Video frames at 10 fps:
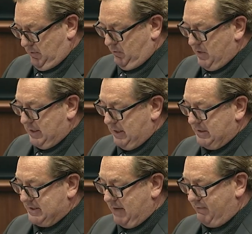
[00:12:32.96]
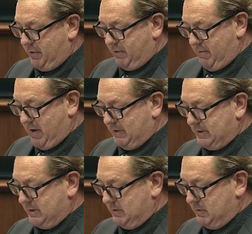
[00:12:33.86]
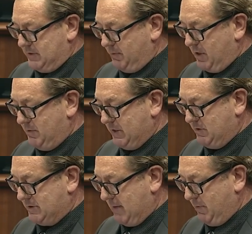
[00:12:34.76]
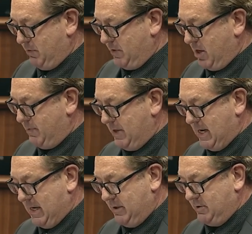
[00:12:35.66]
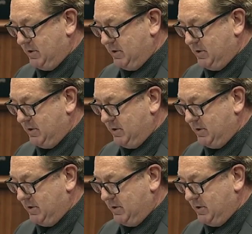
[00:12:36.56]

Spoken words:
regularly, every 3 months. Sometimes he would slap me with an open hand,